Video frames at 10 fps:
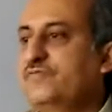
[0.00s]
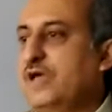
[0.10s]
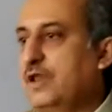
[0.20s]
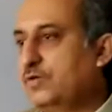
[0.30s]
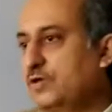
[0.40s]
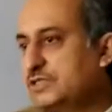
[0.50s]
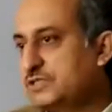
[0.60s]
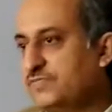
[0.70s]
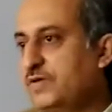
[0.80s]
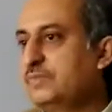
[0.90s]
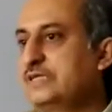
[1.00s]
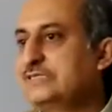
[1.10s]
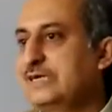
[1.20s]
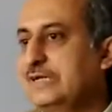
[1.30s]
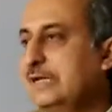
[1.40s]
hello Kashif will be
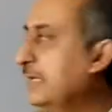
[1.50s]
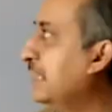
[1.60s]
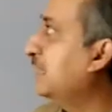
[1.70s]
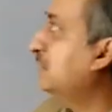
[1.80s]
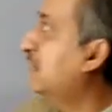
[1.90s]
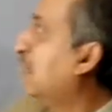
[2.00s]
returned in the list.